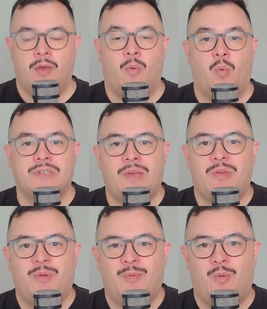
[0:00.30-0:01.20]
What's
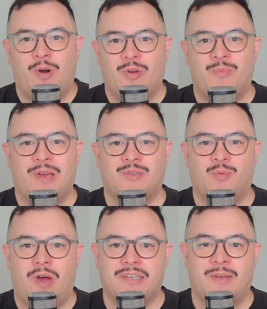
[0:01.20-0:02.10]
happening, people? Welcome back to
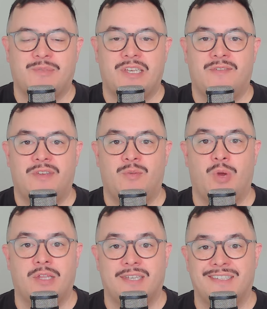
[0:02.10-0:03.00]
Wise Up TV,
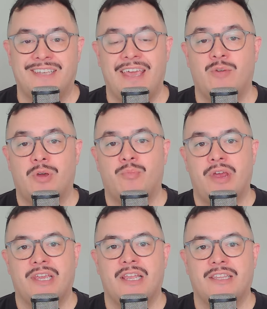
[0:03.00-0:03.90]
where today we're
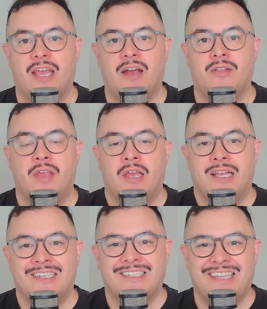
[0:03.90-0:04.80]
breaking down
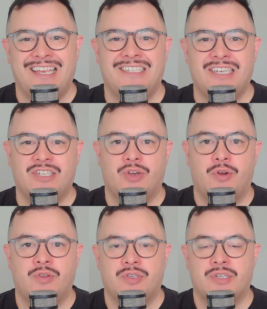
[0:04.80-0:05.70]
Stacey
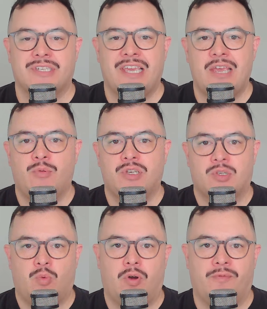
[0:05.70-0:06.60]
Jones's Kiwi
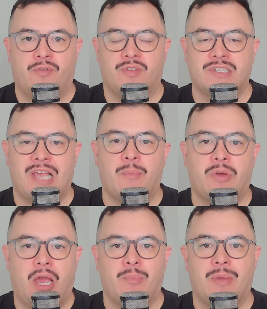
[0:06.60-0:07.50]
squad for this
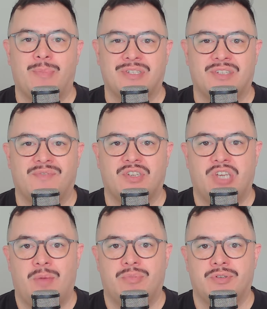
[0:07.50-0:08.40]
upcoming Pacific
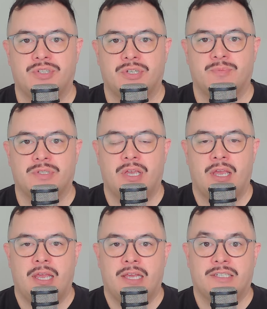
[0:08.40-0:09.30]
Championships,
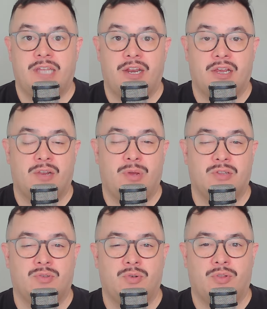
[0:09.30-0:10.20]
starting in
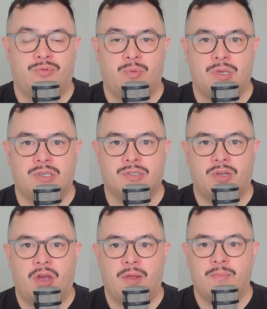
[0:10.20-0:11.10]
about 2 to 3 weeks'
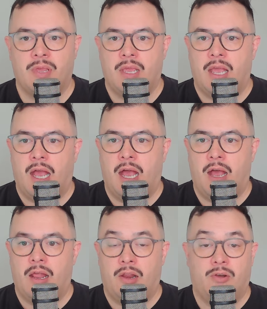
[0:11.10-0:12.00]
time.
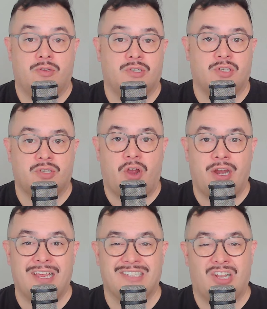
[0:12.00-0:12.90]
It looks
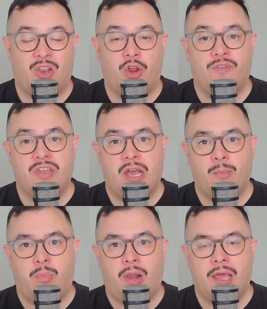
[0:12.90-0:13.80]
exciting. It's a lot of
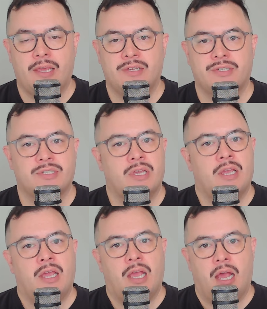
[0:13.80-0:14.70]
young players,
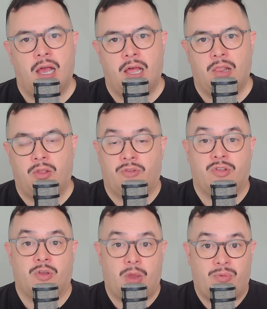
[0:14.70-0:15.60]
a lot
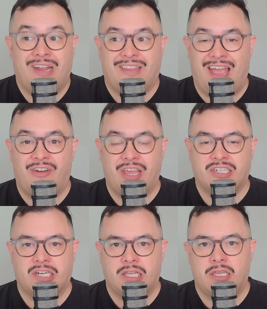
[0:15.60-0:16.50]
to go break down,
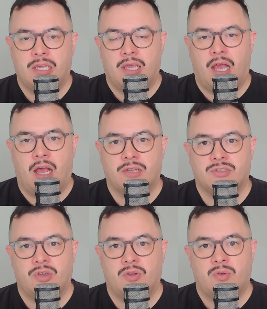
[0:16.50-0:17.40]
actually.
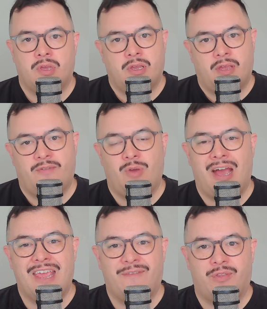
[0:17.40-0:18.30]
So if you
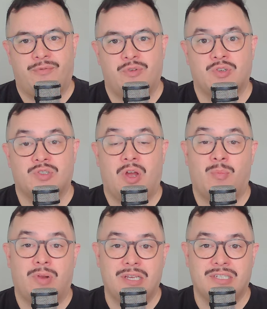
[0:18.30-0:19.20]
are here for the first time,
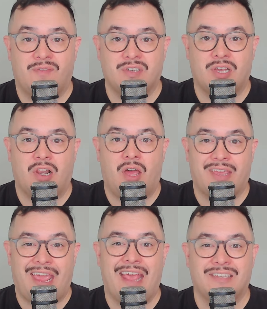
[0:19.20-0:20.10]
please give us a
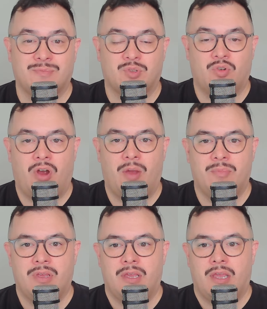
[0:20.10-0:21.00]
like and subscribe
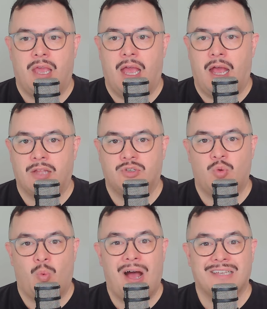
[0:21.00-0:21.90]

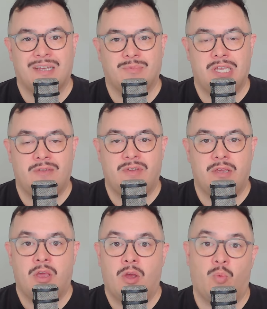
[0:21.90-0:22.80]
to Wise Up
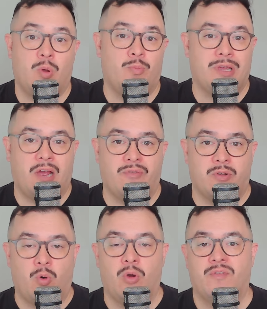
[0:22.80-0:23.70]
TV. We will be
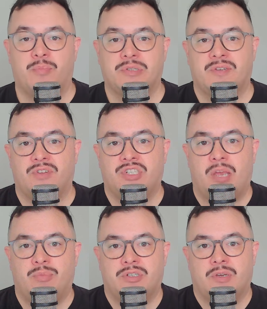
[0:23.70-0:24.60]
covering all of the Pacific
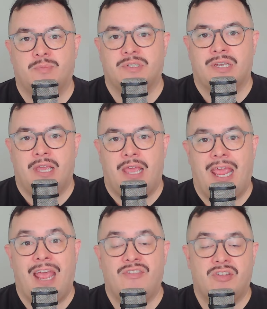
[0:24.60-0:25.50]
Championships
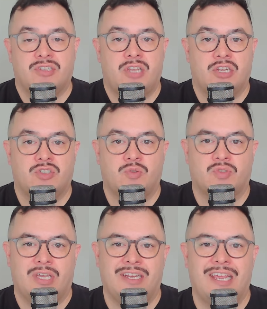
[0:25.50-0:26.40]
and the
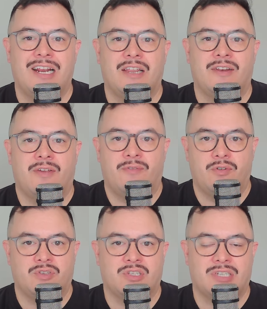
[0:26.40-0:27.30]
internationals in England
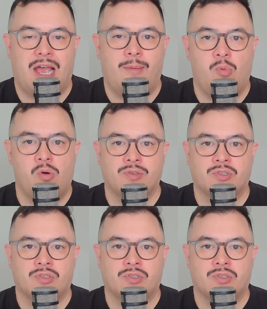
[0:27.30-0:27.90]
versus Samoa.